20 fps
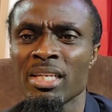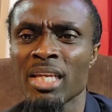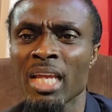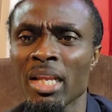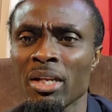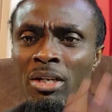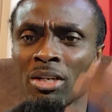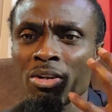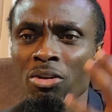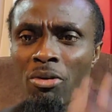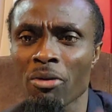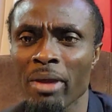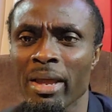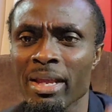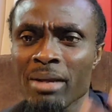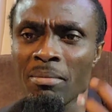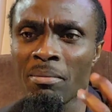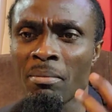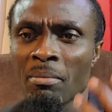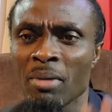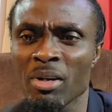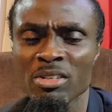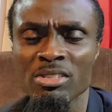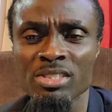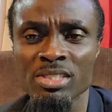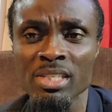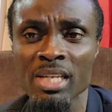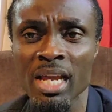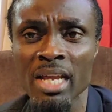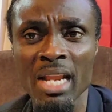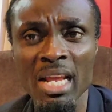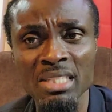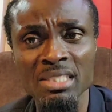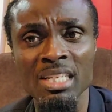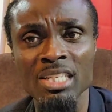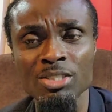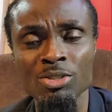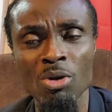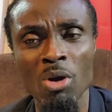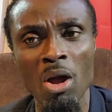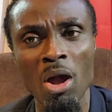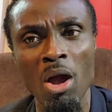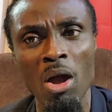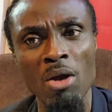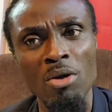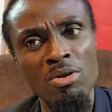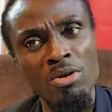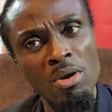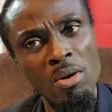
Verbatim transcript: in it great mercy, and I say to all,